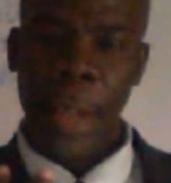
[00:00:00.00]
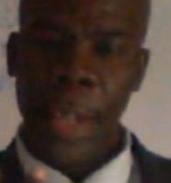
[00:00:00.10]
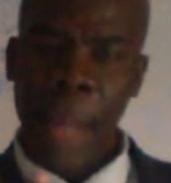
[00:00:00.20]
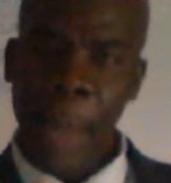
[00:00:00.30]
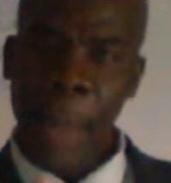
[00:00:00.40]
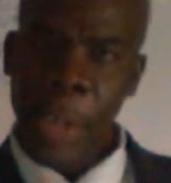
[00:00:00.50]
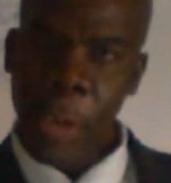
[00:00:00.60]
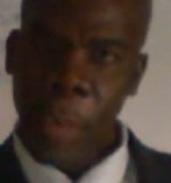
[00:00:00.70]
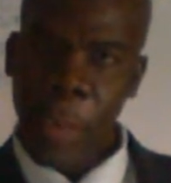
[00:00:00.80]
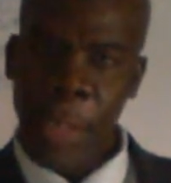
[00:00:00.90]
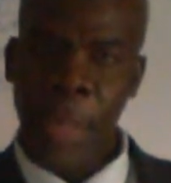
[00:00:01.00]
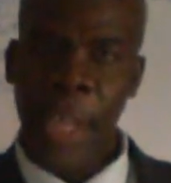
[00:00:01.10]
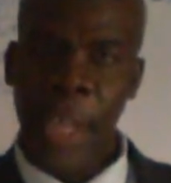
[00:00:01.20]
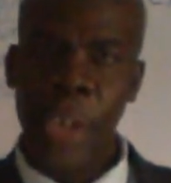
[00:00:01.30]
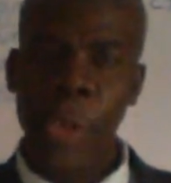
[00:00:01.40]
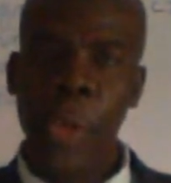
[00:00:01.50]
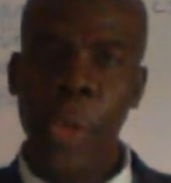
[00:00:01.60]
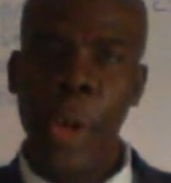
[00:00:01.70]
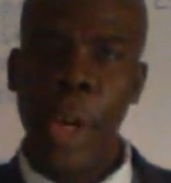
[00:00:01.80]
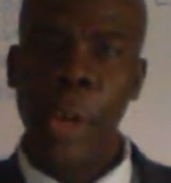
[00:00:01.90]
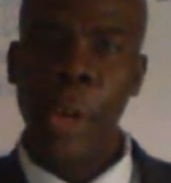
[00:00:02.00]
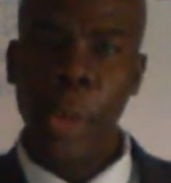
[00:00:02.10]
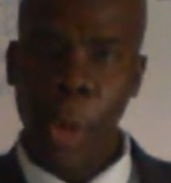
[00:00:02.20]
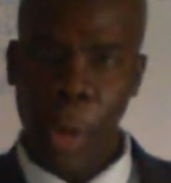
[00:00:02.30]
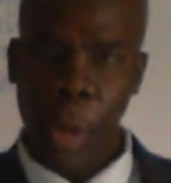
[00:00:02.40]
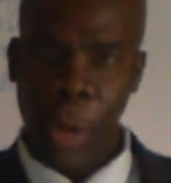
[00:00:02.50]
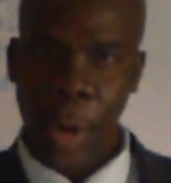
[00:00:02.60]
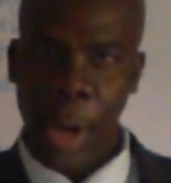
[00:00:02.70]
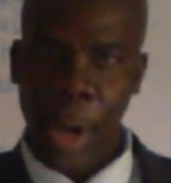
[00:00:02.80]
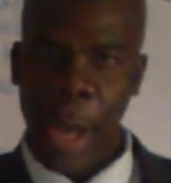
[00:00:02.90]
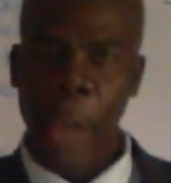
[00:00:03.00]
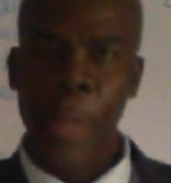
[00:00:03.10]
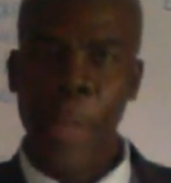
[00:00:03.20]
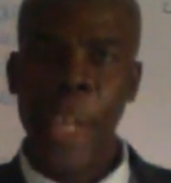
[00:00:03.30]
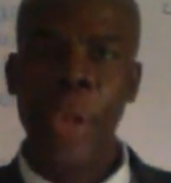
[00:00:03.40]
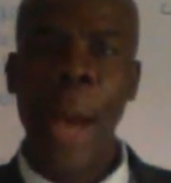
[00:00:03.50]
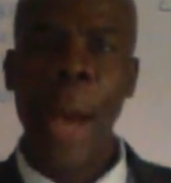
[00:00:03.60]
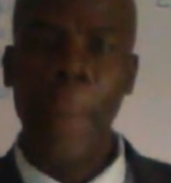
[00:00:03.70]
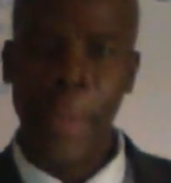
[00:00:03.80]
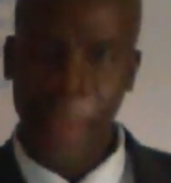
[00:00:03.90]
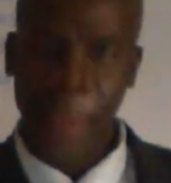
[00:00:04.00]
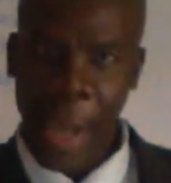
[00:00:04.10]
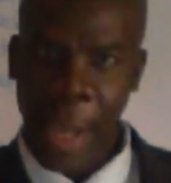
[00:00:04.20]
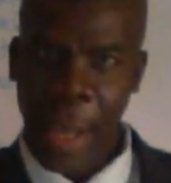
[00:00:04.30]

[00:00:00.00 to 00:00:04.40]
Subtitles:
dimension of it begins to grow and you begin to amplify